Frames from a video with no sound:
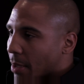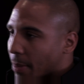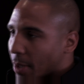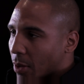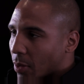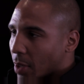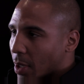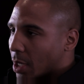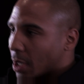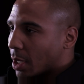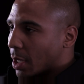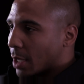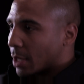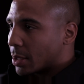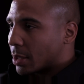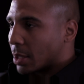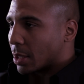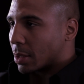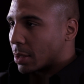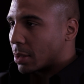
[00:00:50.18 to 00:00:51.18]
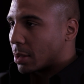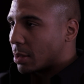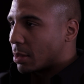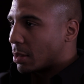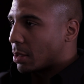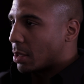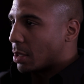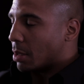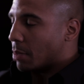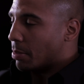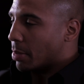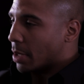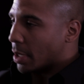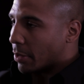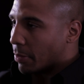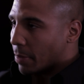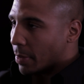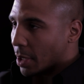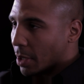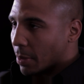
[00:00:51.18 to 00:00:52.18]
in my weight class that's
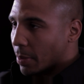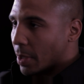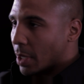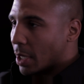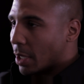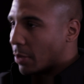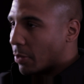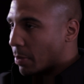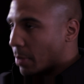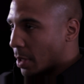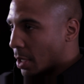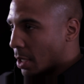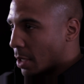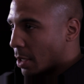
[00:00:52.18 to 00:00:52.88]
above me or beneath me,